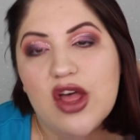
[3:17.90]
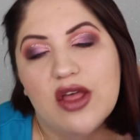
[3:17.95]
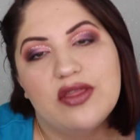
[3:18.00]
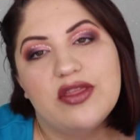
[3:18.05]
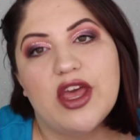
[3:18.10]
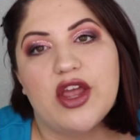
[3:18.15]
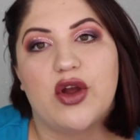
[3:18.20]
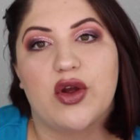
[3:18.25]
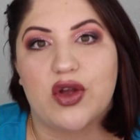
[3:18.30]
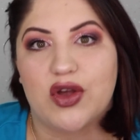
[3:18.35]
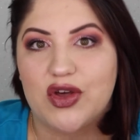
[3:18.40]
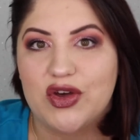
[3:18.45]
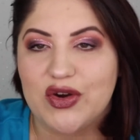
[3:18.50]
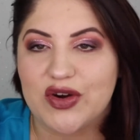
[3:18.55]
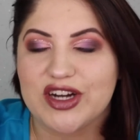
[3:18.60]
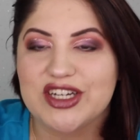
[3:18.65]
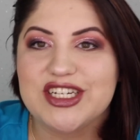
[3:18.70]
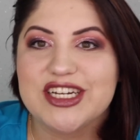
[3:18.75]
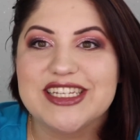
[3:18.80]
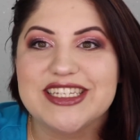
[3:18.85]
They are
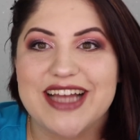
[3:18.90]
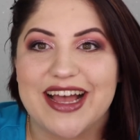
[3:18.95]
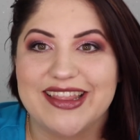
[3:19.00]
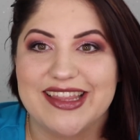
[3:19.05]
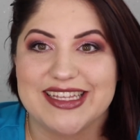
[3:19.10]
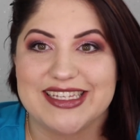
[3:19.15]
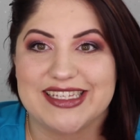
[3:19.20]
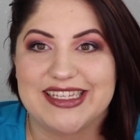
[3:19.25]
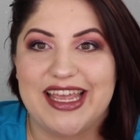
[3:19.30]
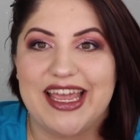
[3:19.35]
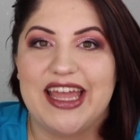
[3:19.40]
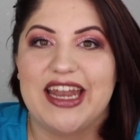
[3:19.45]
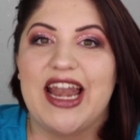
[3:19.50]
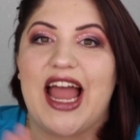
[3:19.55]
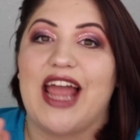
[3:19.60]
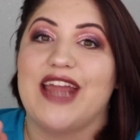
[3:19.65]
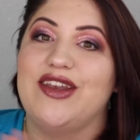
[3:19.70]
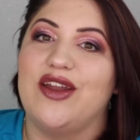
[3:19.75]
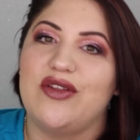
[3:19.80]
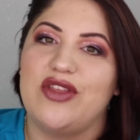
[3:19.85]
gorgeous on the skin.
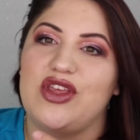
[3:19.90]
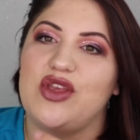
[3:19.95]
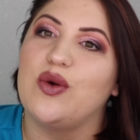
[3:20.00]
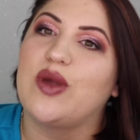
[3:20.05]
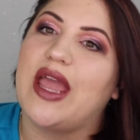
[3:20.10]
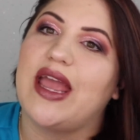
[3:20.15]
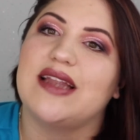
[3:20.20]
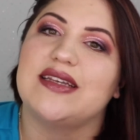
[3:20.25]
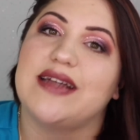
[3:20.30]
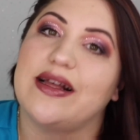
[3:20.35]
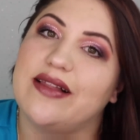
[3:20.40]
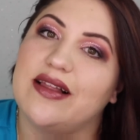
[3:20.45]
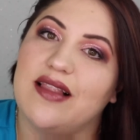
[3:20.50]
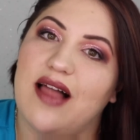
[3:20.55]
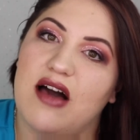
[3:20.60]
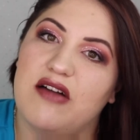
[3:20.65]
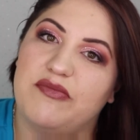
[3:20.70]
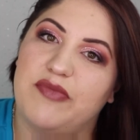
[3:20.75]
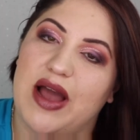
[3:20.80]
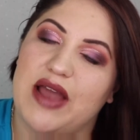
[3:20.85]
I know that you can't tell a
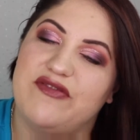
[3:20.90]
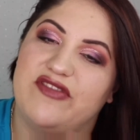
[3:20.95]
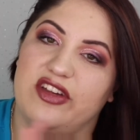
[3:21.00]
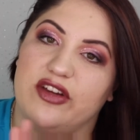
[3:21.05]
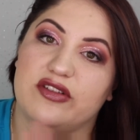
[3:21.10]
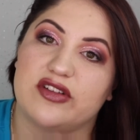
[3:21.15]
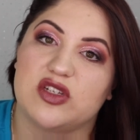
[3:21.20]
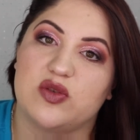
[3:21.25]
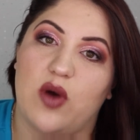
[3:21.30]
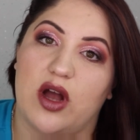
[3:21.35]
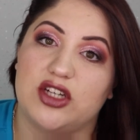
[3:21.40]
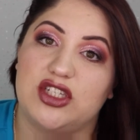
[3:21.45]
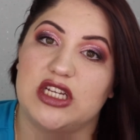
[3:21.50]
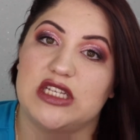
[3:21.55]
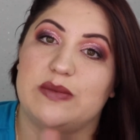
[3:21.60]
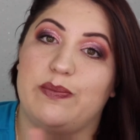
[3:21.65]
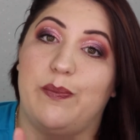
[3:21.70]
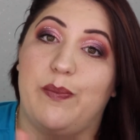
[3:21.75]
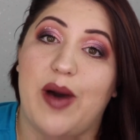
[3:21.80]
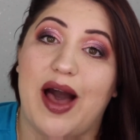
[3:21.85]
lot by finger
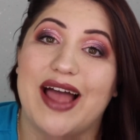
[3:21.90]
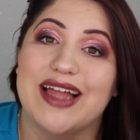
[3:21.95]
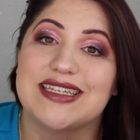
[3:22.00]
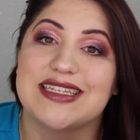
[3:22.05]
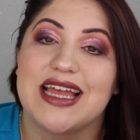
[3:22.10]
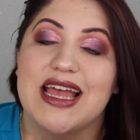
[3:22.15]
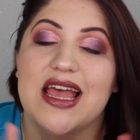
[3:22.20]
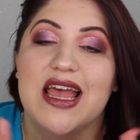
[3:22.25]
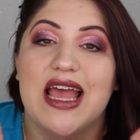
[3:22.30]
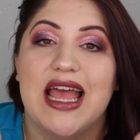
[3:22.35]
swatches, but